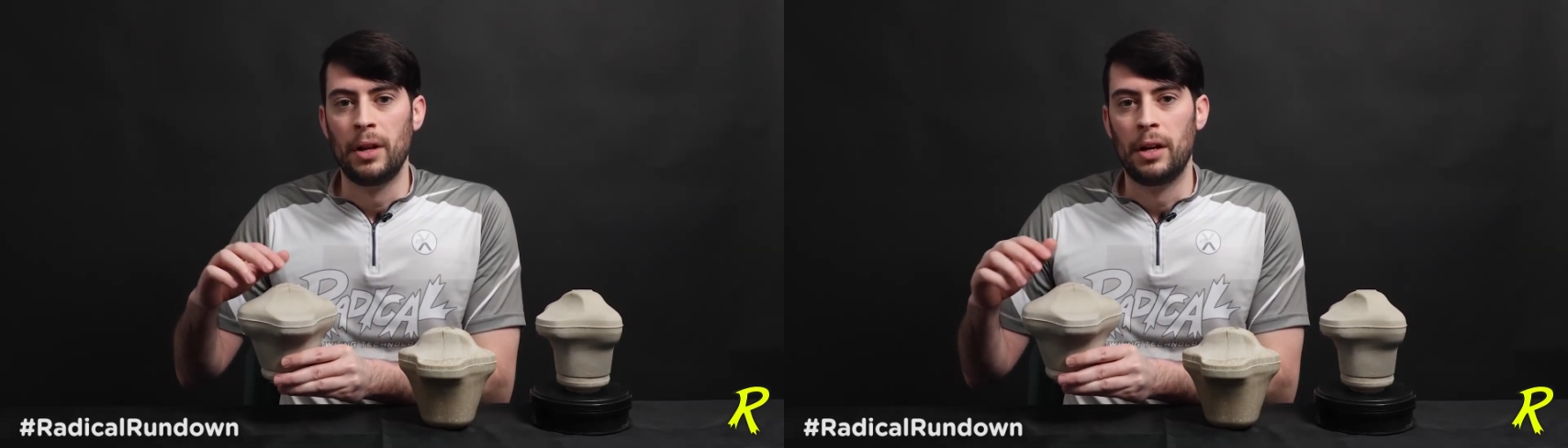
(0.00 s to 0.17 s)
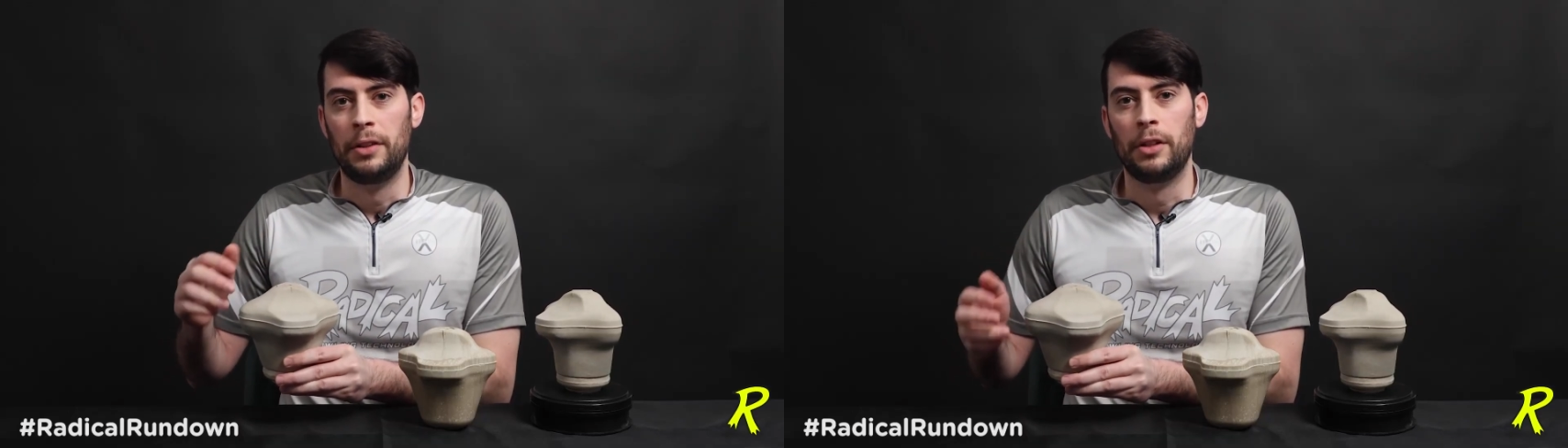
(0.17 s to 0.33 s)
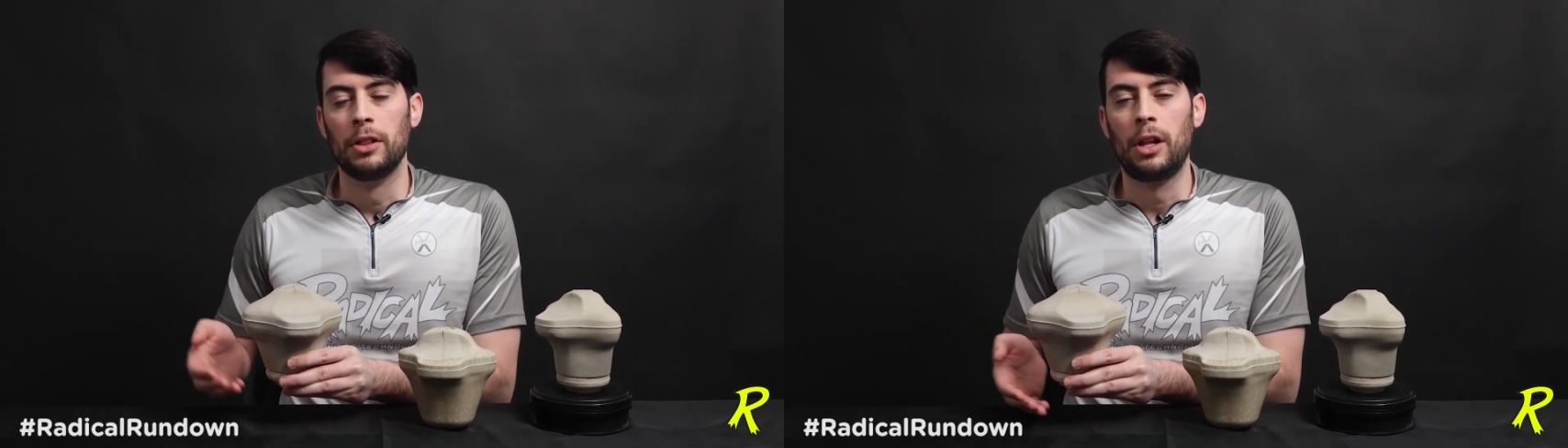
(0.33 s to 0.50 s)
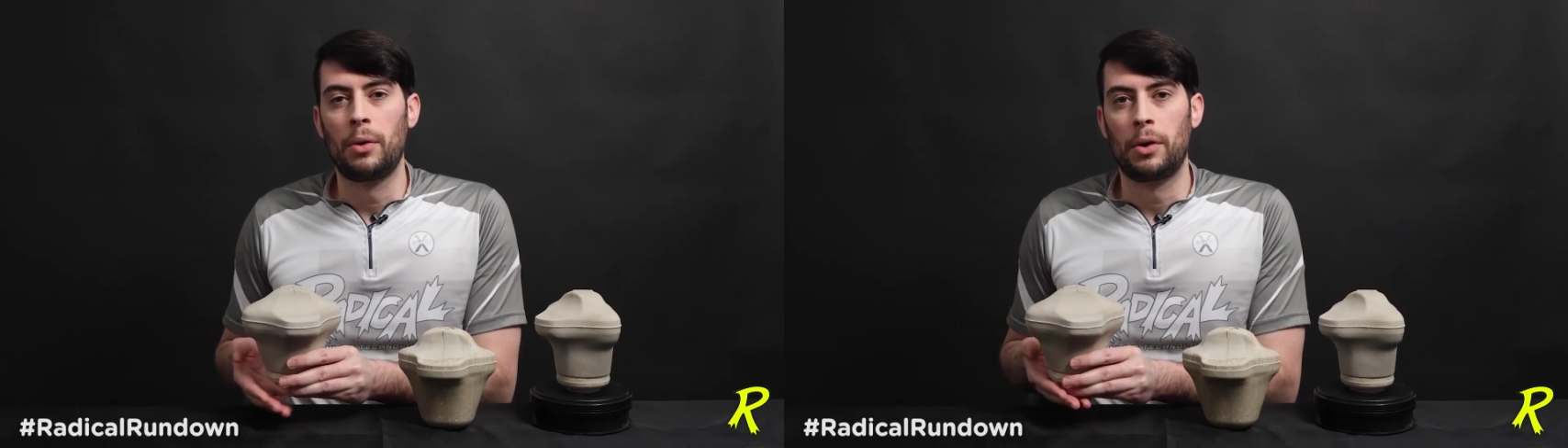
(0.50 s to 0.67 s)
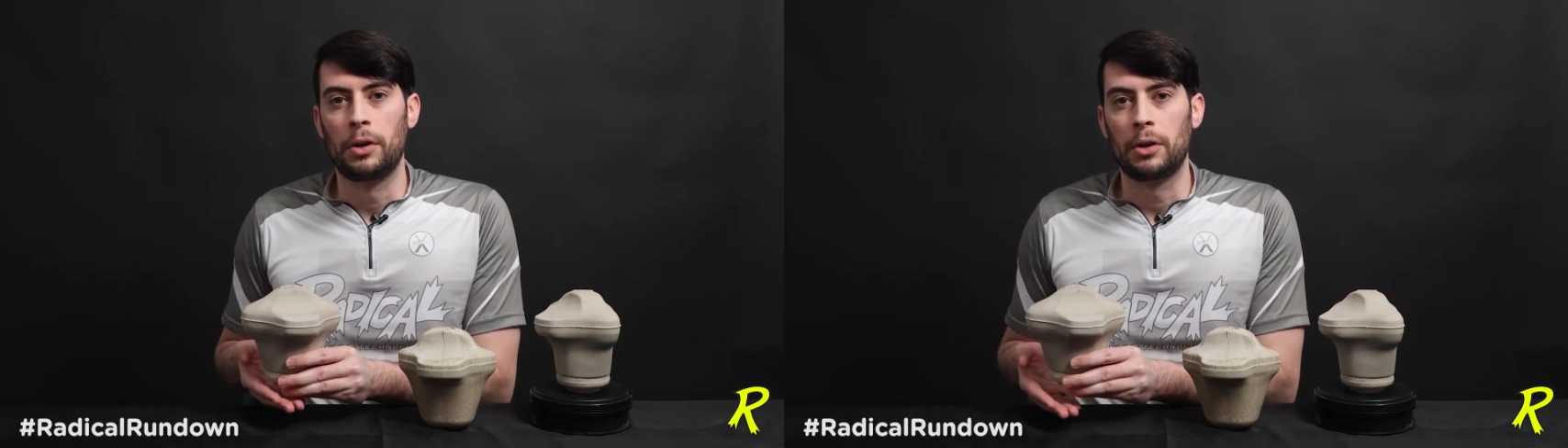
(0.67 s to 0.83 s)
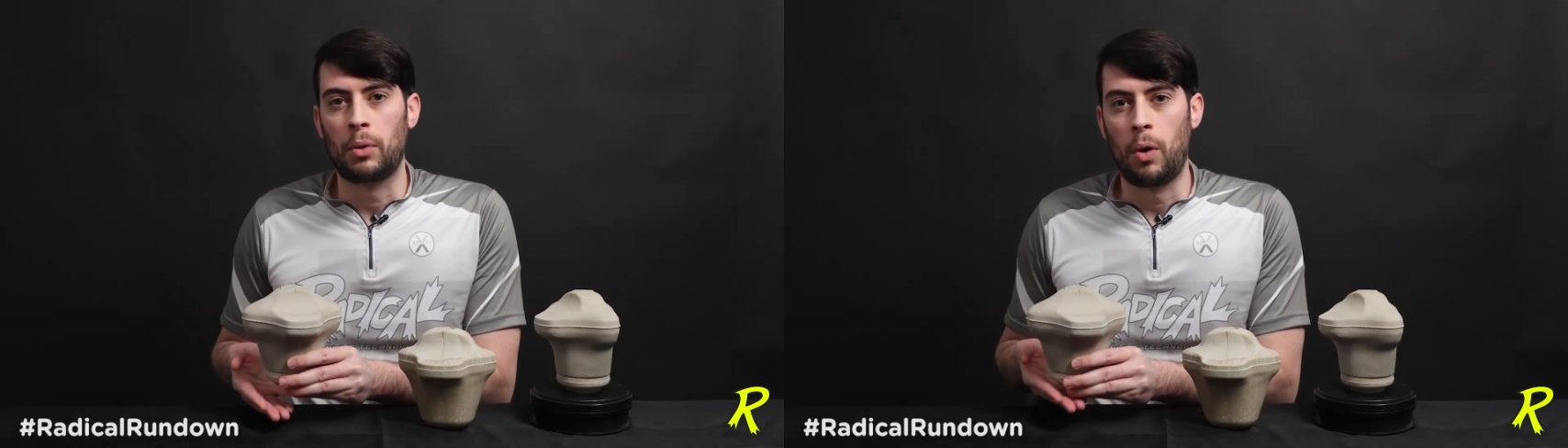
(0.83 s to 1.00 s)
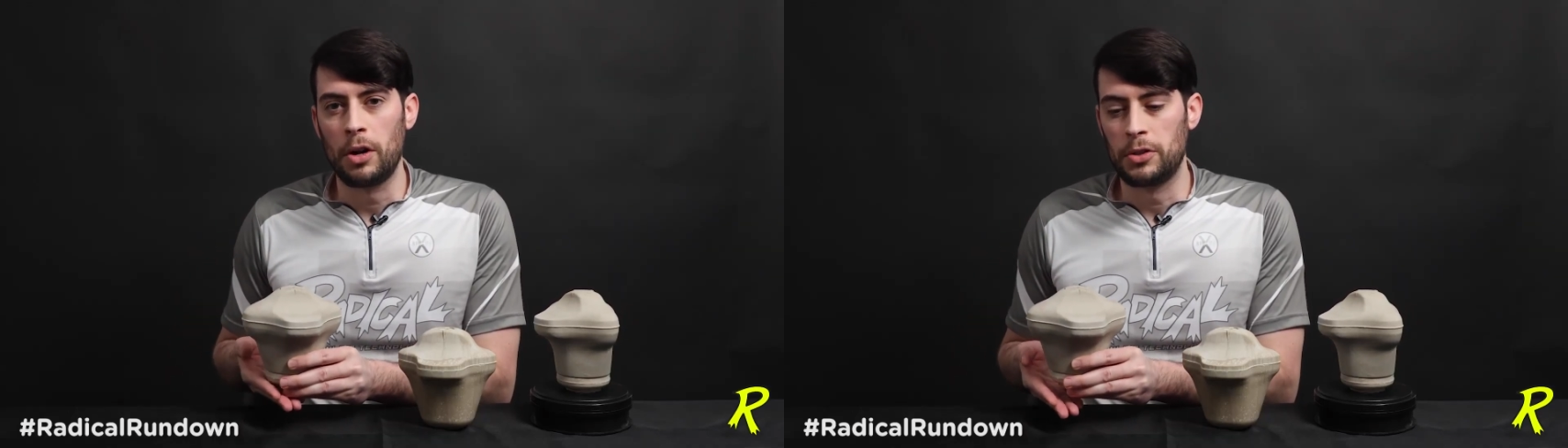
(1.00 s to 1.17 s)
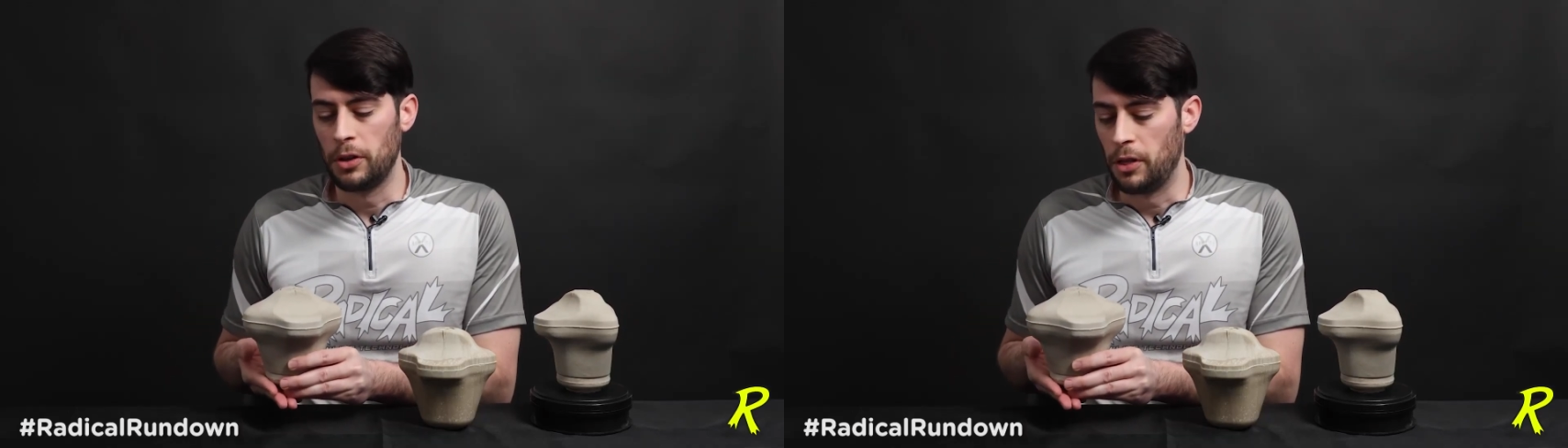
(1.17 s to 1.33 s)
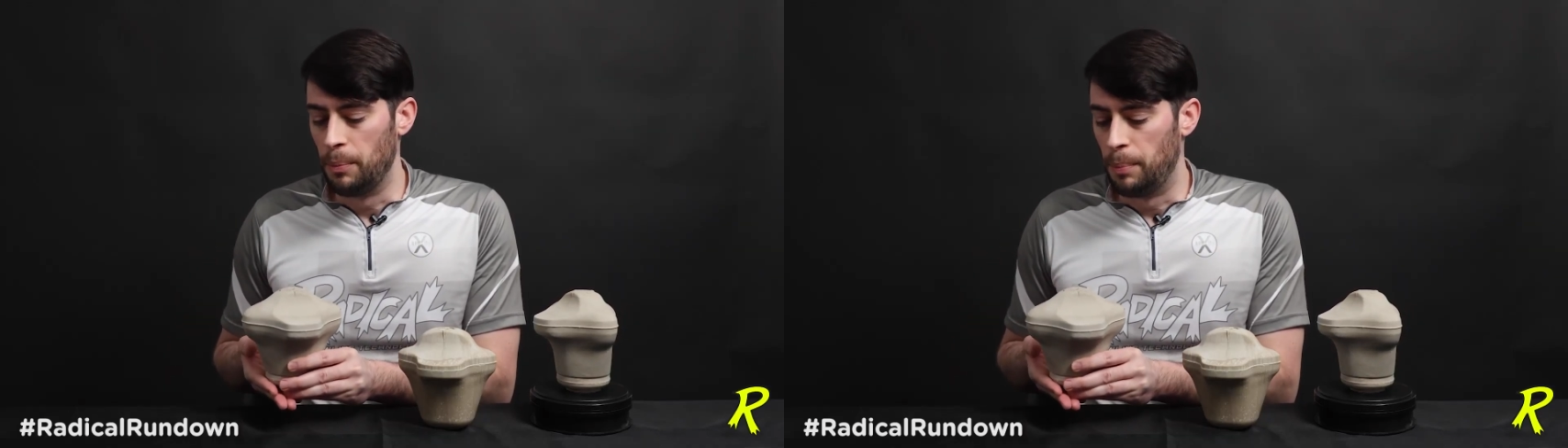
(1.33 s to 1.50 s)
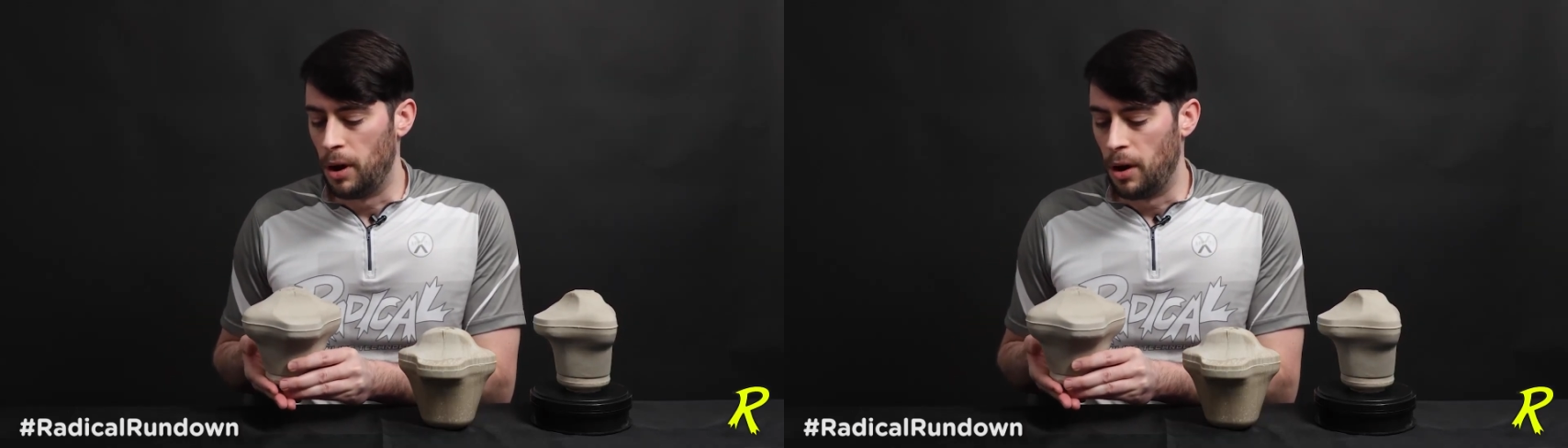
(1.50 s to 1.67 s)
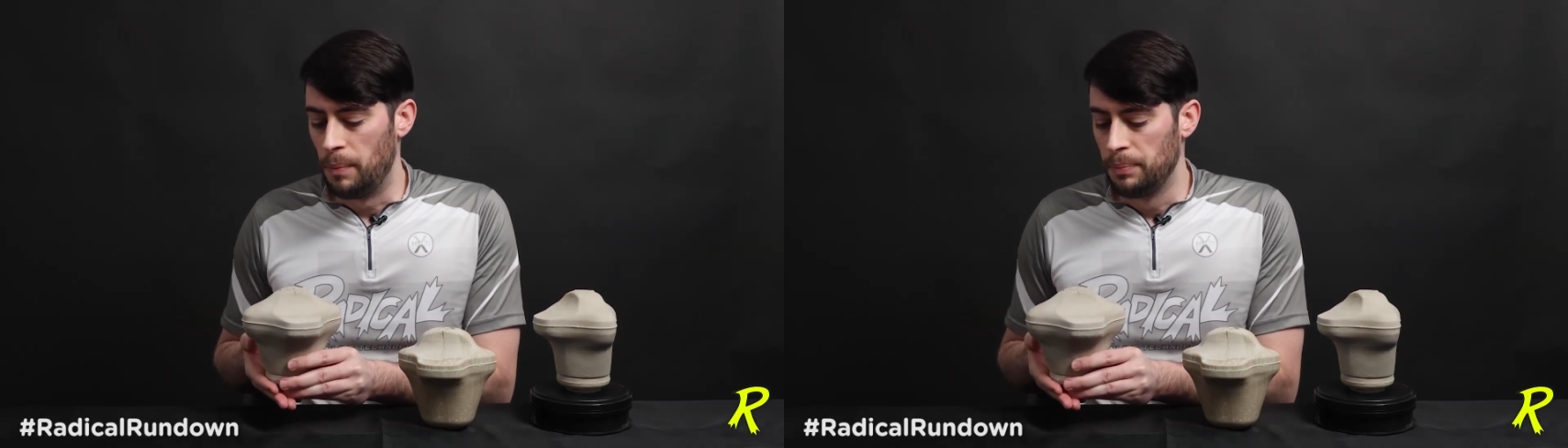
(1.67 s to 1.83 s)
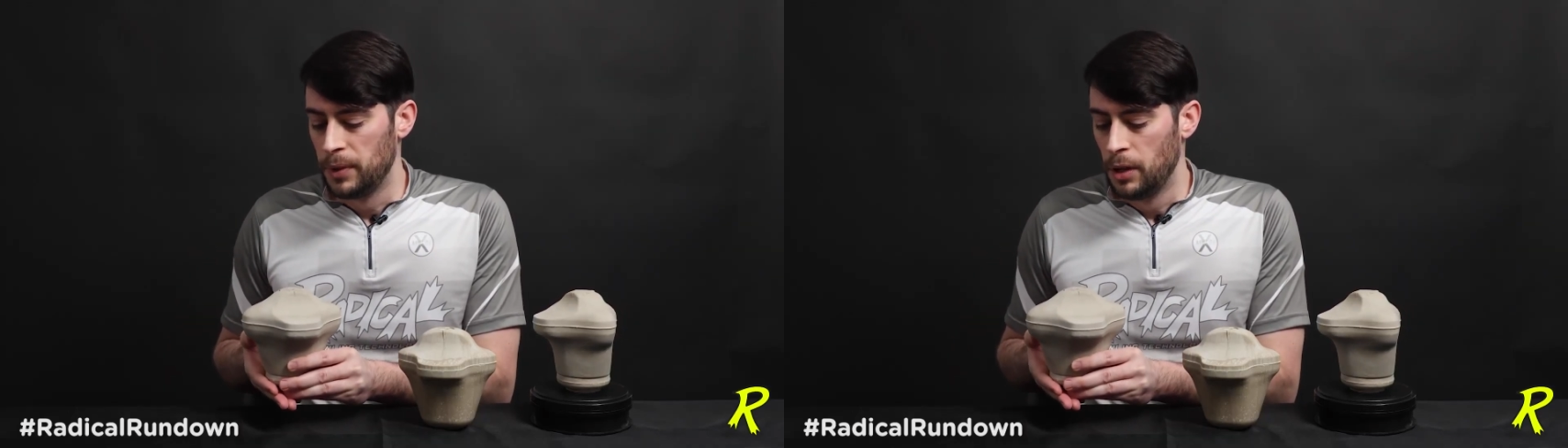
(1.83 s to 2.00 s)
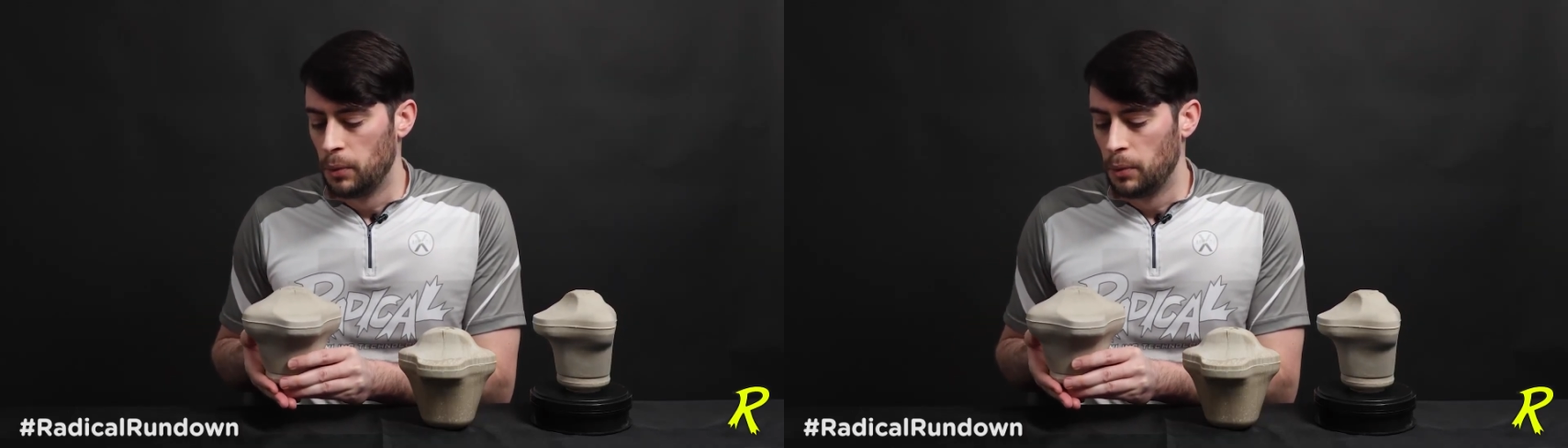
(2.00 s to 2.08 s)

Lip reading: in the lower quadrant of the ball,